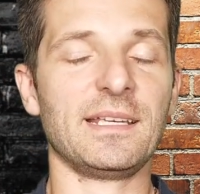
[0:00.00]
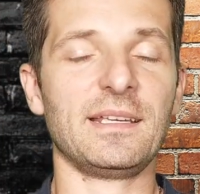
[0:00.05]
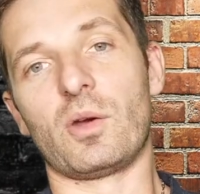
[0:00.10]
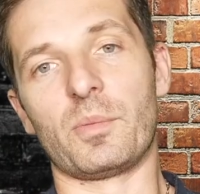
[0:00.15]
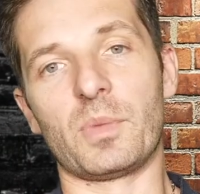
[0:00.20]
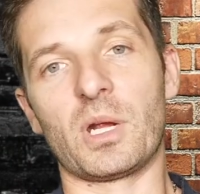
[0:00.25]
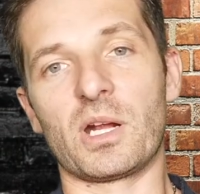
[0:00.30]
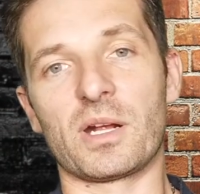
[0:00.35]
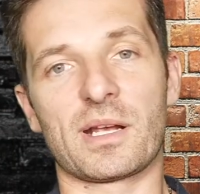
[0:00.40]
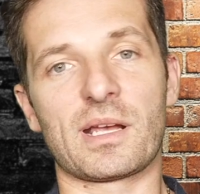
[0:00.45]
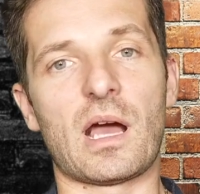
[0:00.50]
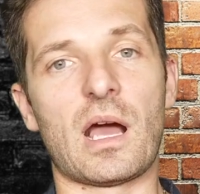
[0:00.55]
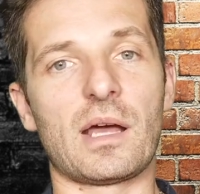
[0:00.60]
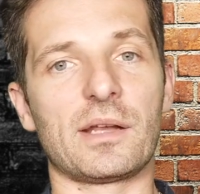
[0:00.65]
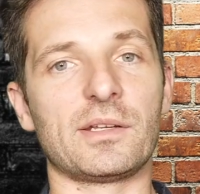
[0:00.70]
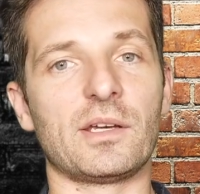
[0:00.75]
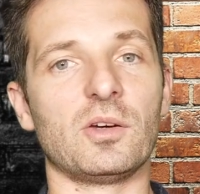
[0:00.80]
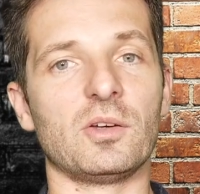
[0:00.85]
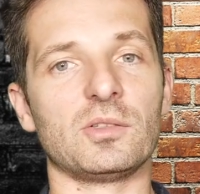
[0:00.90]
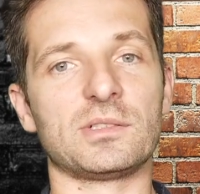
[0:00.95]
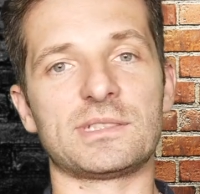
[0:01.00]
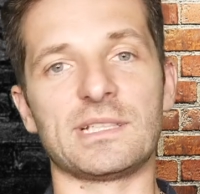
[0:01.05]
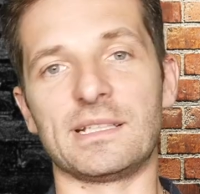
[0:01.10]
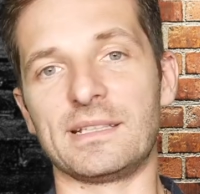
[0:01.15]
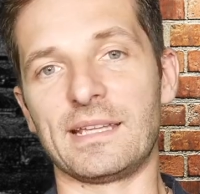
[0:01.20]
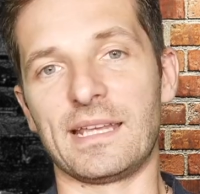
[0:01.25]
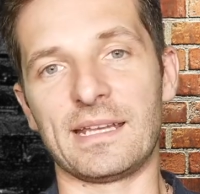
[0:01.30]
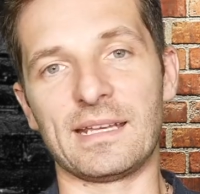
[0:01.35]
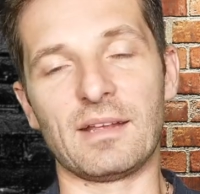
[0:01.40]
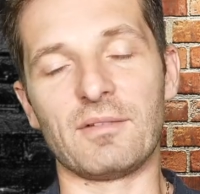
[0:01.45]
Americanos,
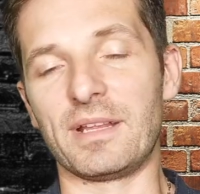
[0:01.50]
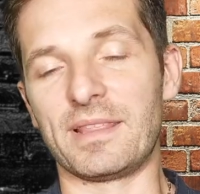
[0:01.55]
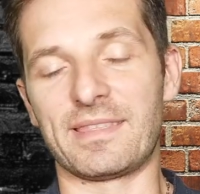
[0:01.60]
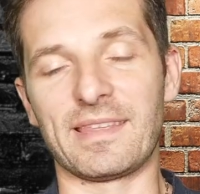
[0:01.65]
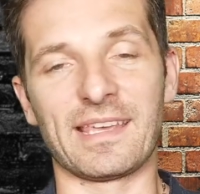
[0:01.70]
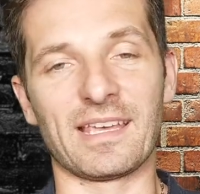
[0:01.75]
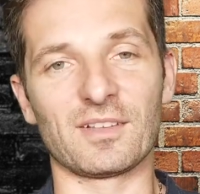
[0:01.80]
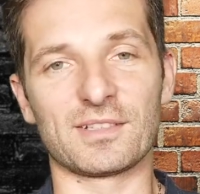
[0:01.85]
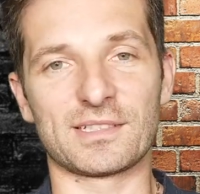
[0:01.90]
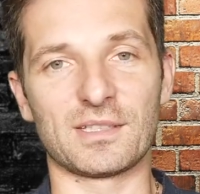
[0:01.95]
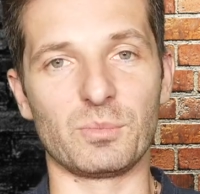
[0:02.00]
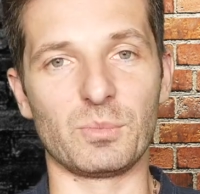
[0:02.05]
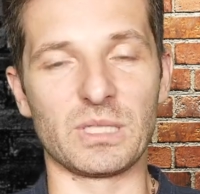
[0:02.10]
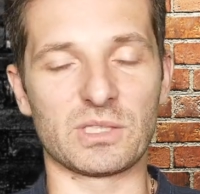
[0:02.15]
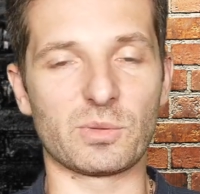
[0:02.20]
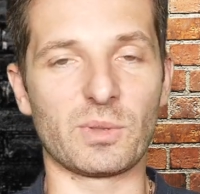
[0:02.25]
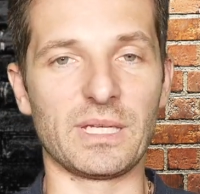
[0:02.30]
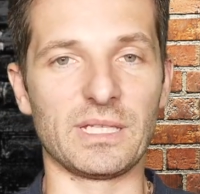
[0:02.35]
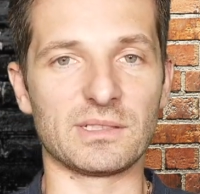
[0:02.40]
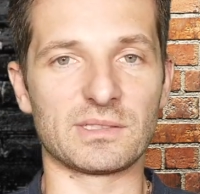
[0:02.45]
and everything else in between.